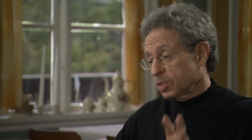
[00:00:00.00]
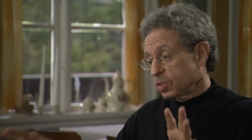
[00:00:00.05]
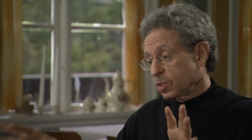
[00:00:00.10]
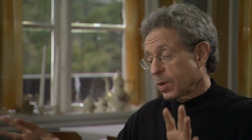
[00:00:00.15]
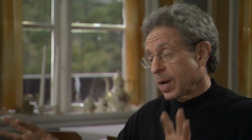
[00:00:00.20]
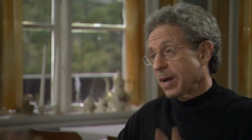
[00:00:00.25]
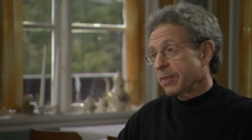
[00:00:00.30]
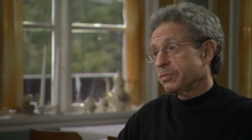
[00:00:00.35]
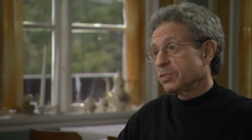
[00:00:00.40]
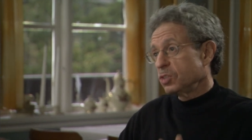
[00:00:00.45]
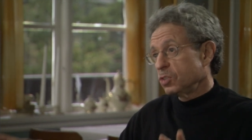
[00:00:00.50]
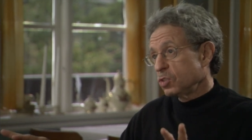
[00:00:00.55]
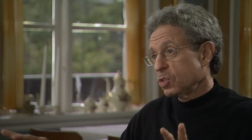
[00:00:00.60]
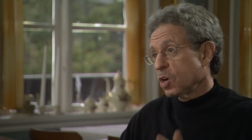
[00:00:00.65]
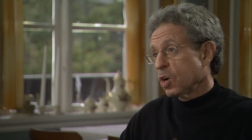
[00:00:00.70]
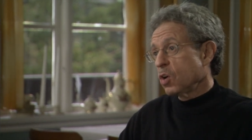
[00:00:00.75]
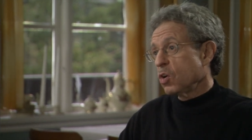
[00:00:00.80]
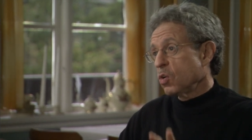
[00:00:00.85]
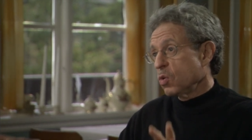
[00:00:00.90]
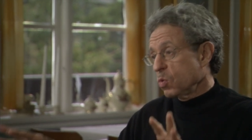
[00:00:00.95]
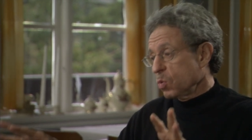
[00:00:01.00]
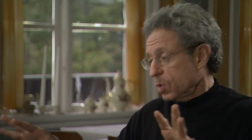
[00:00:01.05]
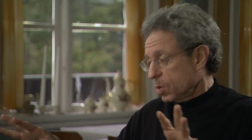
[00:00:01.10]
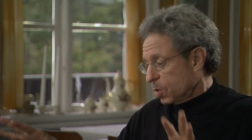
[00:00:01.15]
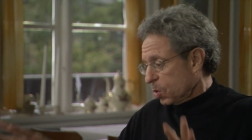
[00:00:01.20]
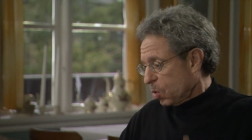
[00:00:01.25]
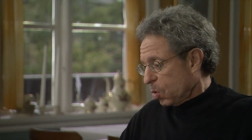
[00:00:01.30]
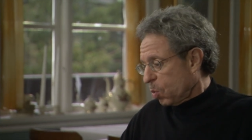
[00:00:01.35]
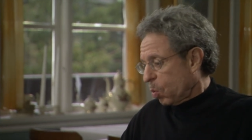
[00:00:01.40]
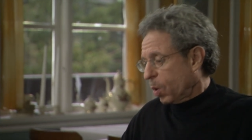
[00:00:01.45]
You have to know
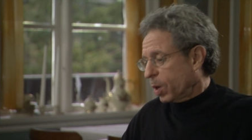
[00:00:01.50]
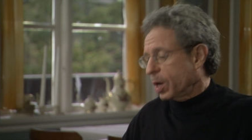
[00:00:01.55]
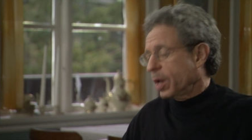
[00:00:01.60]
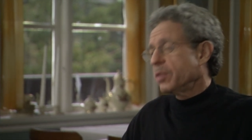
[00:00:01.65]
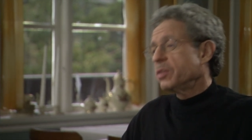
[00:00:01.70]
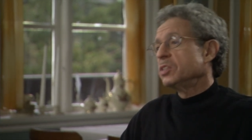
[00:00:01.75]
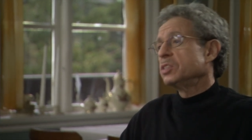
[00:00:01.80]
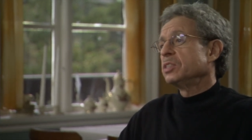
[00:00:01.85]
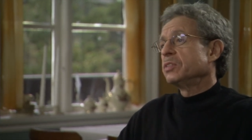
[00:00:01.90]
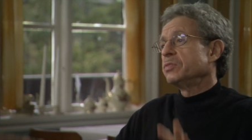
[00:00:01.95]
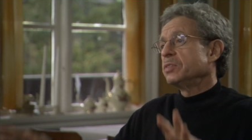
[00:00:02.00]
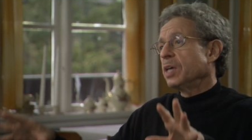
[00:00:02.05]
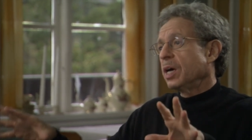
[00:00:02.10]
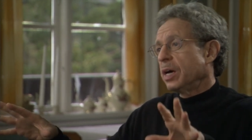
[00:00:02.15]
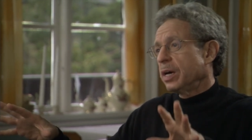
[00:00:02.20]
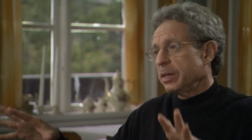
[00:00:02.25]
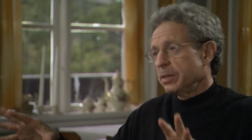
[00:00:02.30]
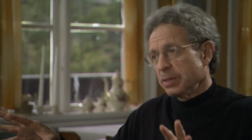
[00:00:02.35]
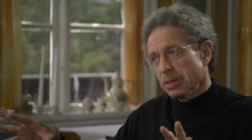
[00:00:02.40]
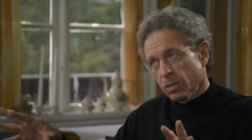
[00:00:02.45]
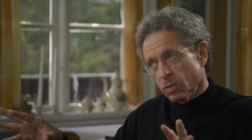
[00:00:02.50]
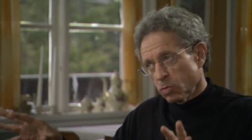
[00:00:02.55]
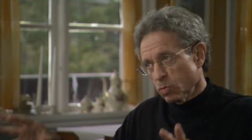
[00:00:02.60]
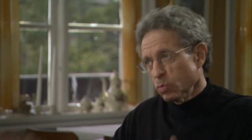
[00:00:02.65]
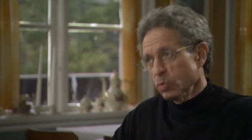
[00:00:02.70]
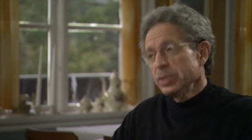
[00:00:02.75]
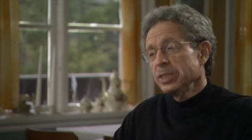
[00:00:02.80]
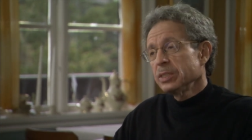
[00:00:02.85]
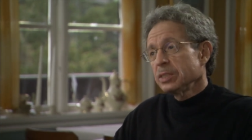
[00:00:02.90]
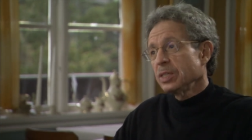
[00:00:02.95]
what others have done
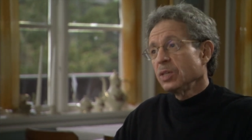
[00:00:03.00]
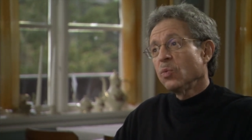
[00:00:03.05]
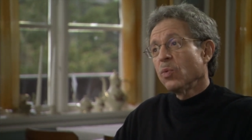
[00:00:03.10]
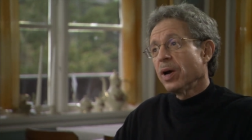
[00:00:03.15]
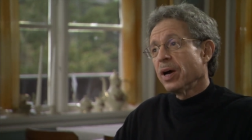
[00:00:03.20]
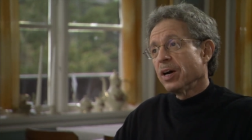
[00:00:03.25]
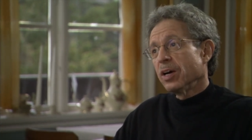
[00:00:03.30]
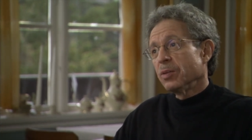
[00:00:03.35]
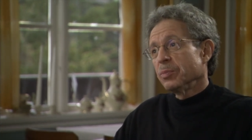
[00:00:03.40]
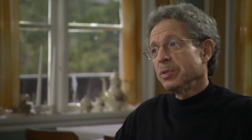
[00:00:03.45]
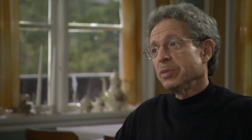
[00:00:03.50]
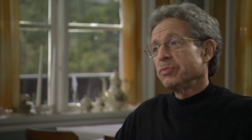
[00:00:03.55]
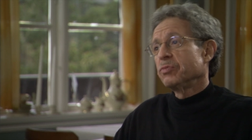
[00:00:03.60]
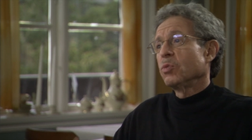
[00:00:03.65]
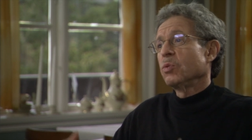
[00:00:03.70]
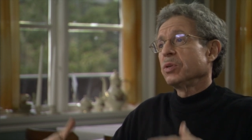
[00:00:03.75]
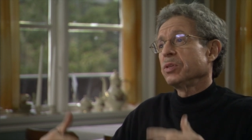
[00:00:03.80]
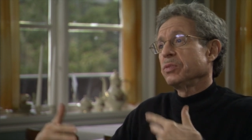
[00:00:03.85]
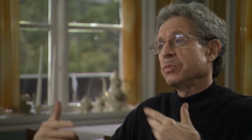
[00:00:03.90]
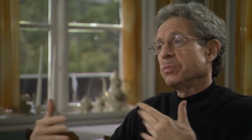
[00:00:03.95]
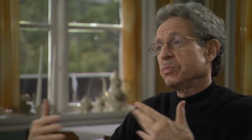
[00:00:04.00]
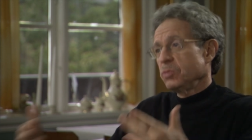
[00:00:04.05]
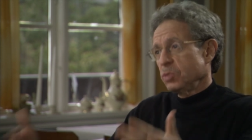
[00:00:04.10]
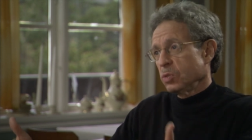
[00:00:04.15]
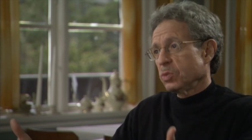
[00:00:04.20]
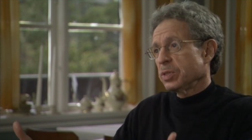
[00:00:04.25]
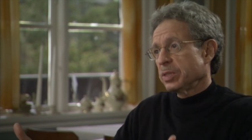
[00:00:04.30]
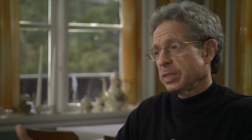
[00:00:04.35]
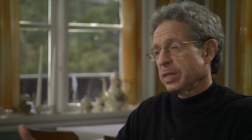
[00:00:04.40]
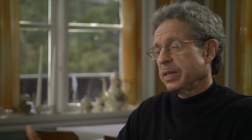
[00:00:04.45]
really well before you
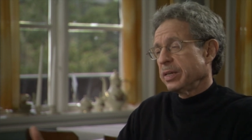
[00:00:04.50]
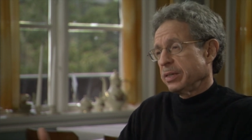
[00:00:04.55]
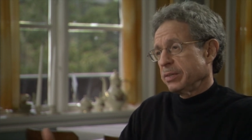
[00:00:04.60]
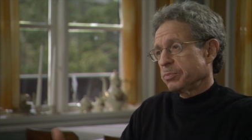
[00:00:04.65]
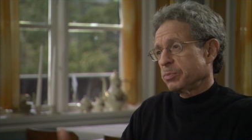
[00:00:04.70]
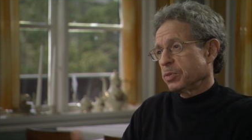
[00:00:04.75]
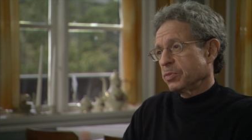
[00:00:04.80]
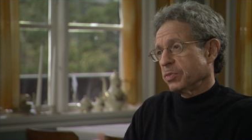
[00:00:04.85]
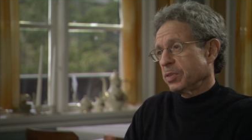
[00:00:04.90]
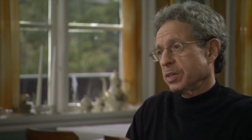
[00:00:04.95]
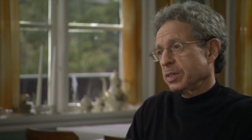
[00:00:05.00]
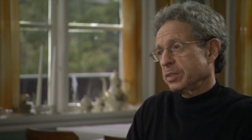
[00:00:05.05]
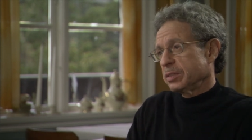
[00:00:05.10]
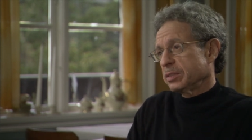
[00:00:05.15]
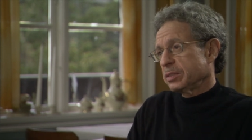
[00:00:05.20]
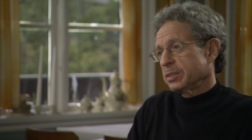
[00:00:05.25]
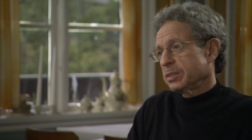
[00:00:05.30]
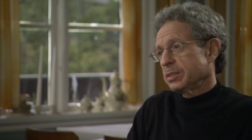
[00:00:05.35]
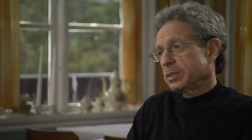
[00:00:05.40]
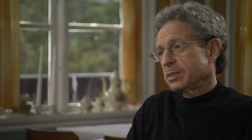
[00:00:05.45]
can then improvise.